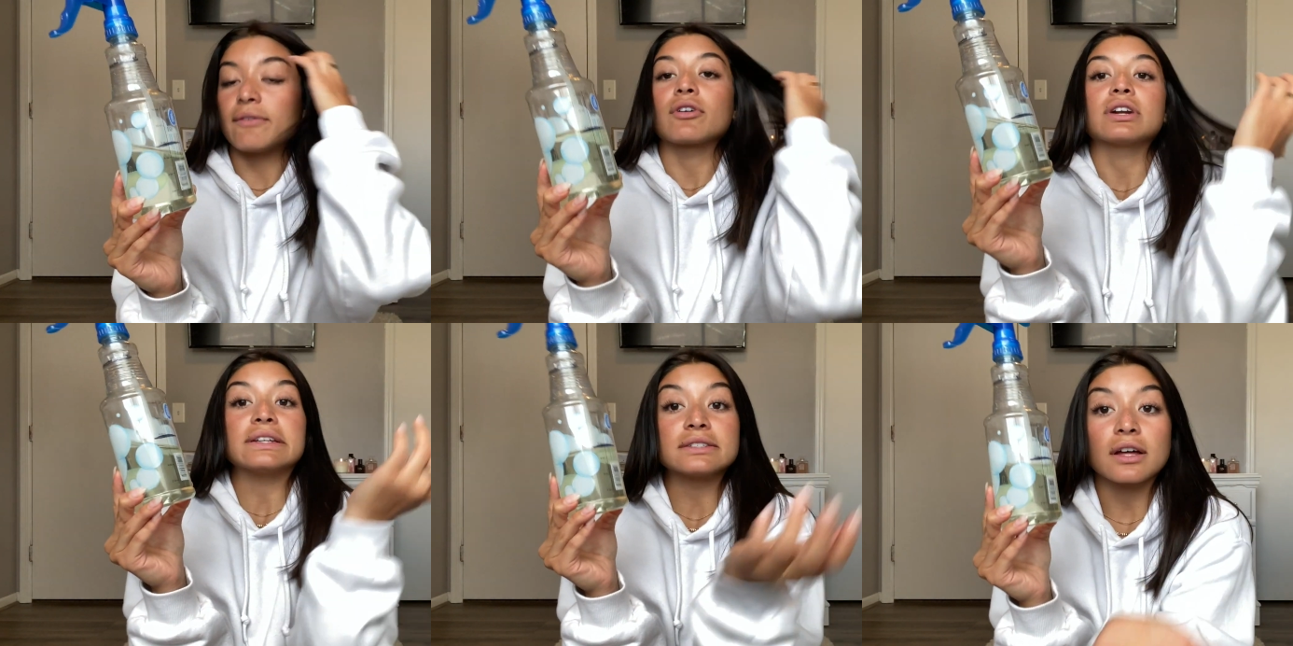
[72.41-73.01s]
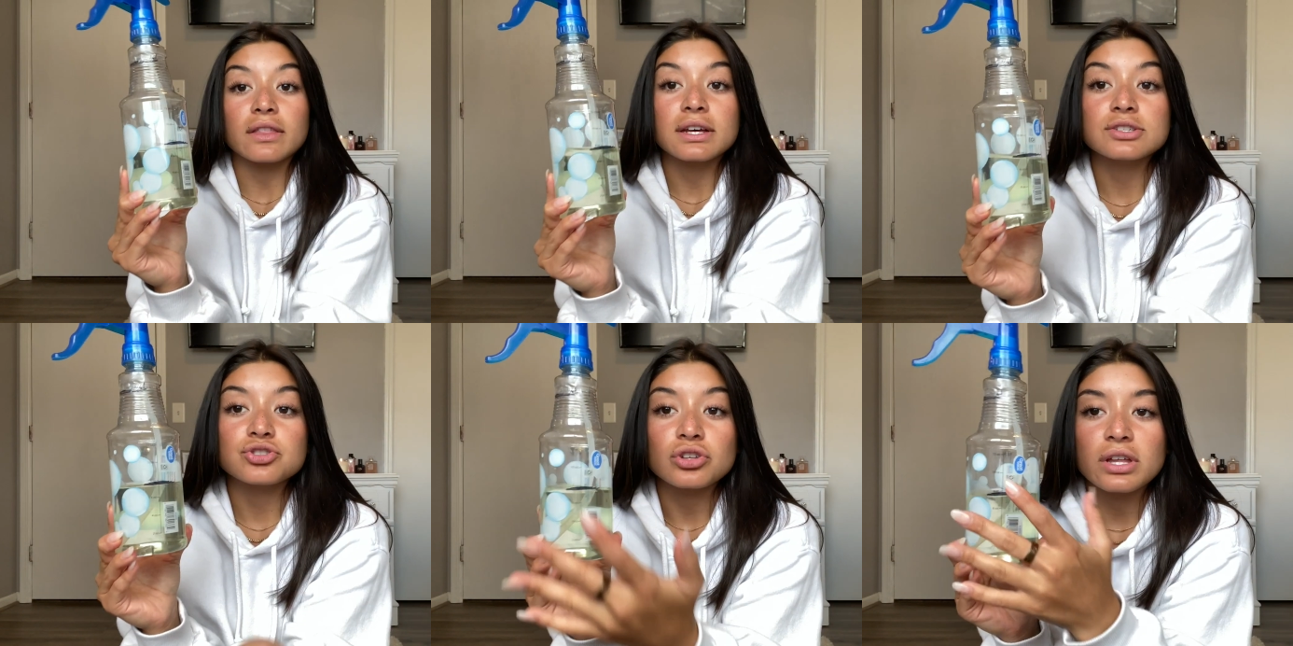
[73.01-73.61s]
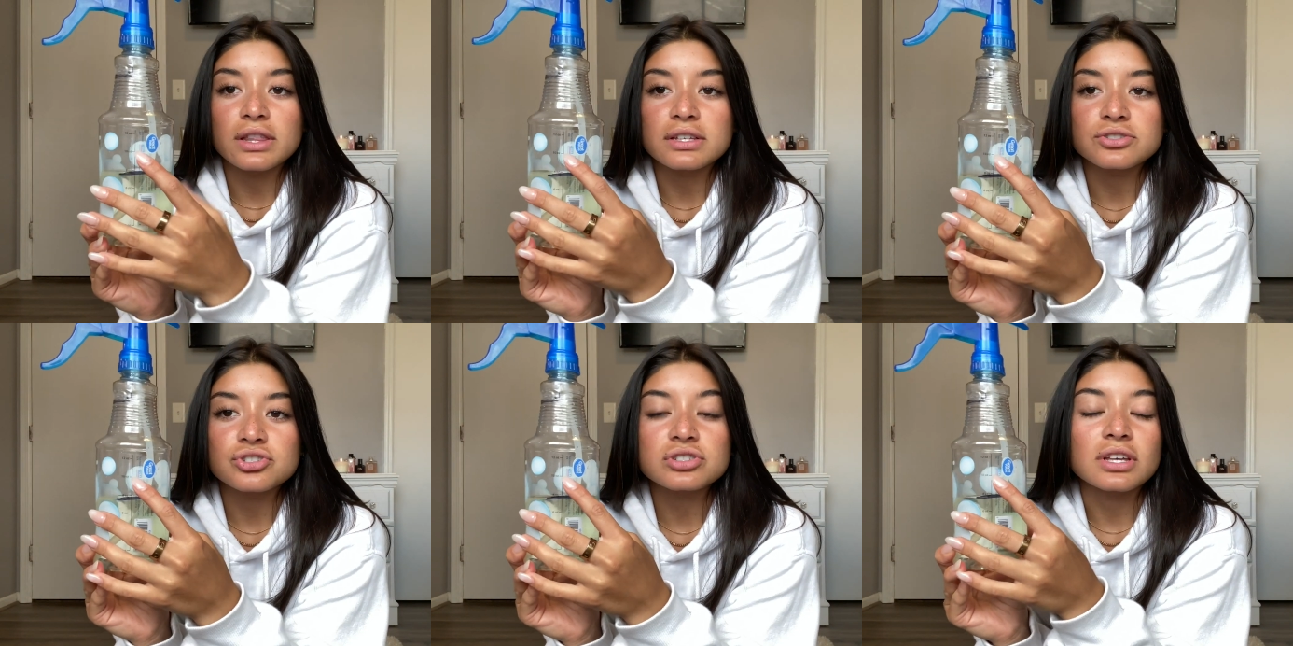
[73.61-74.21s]
already done this, so then this
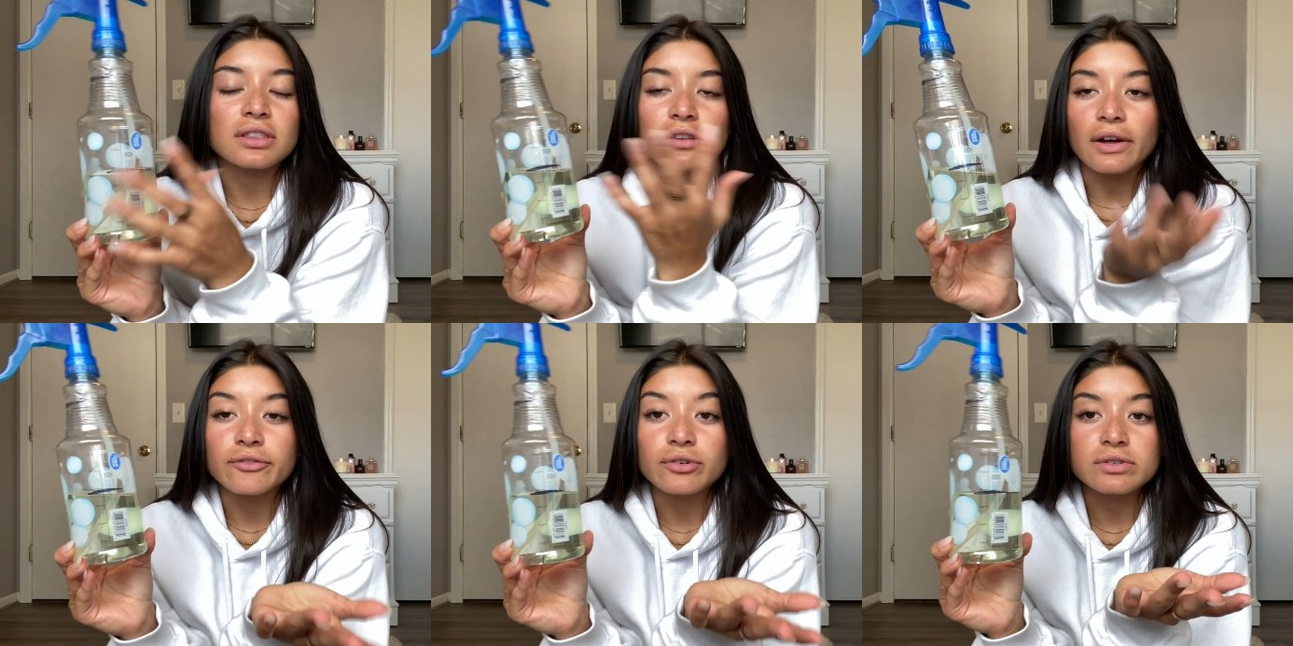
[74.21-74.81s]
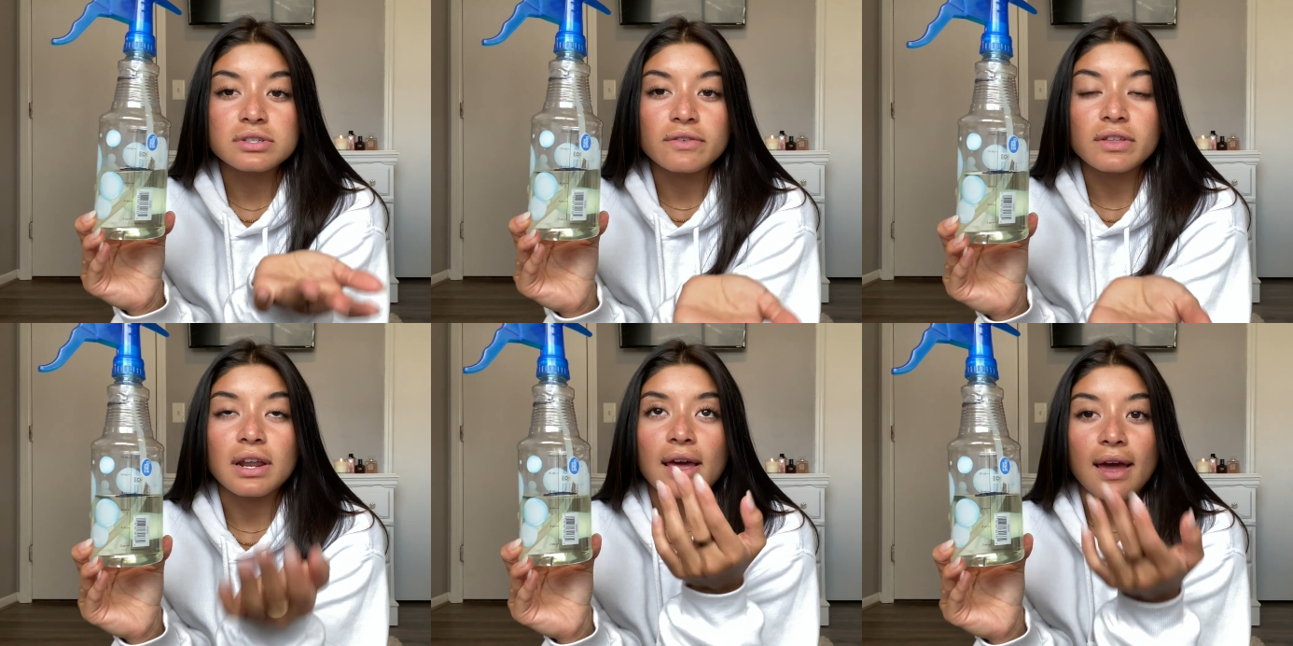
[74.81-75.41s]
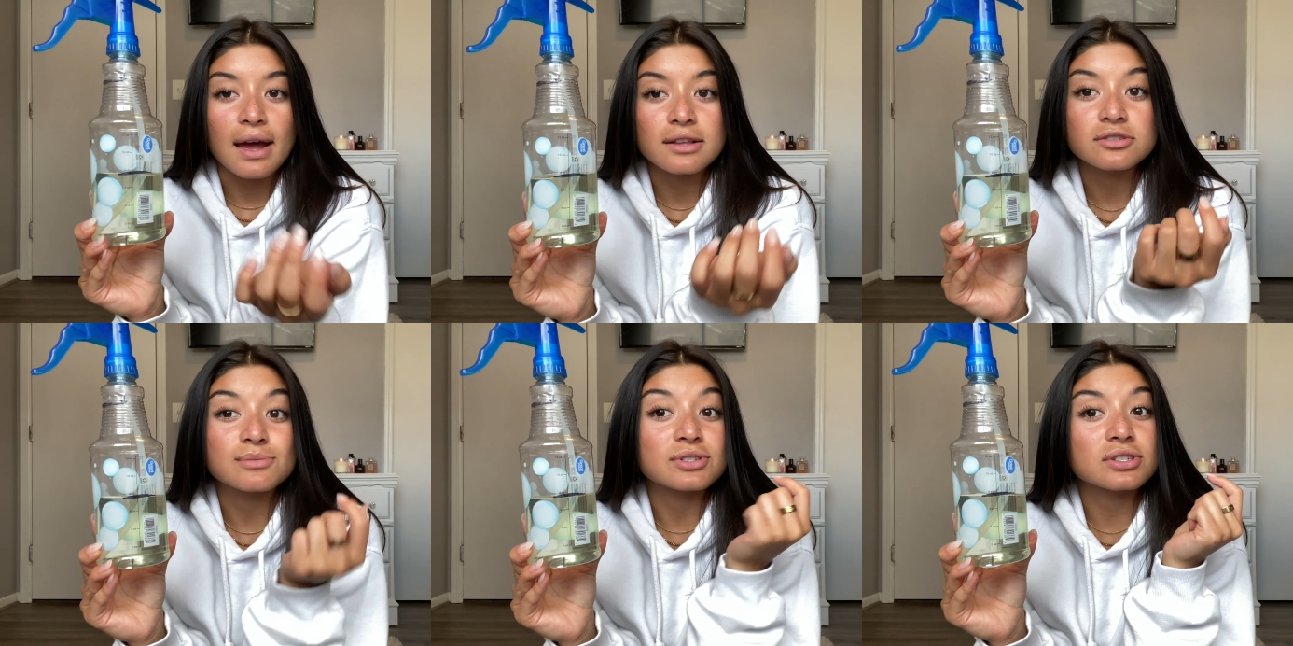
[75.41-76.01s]
is just like the leftover stuff that I had,
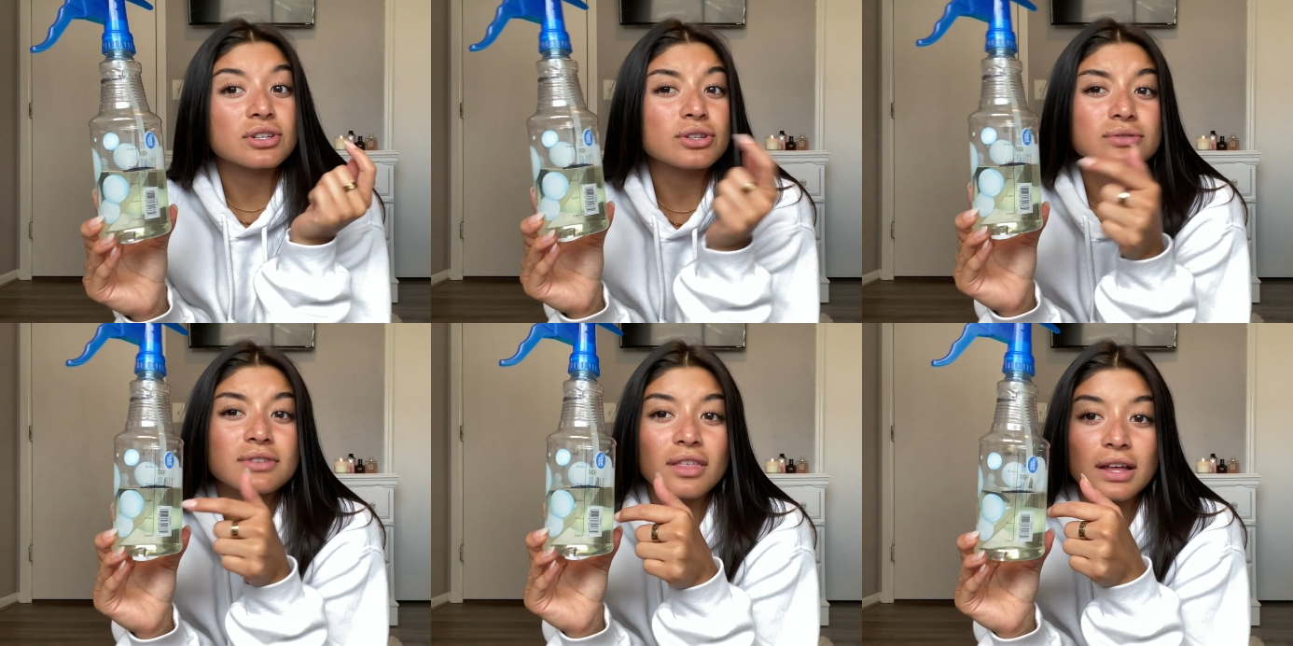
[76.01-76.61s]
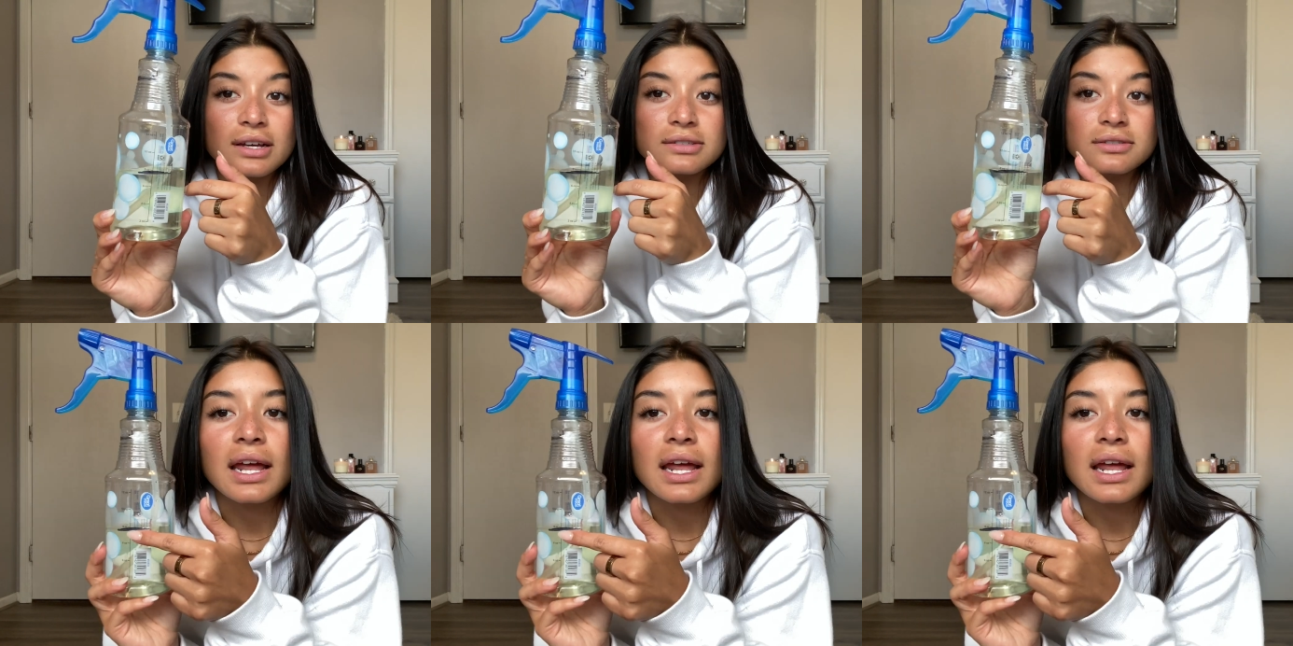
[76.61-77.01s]
so I'm just gonna use this.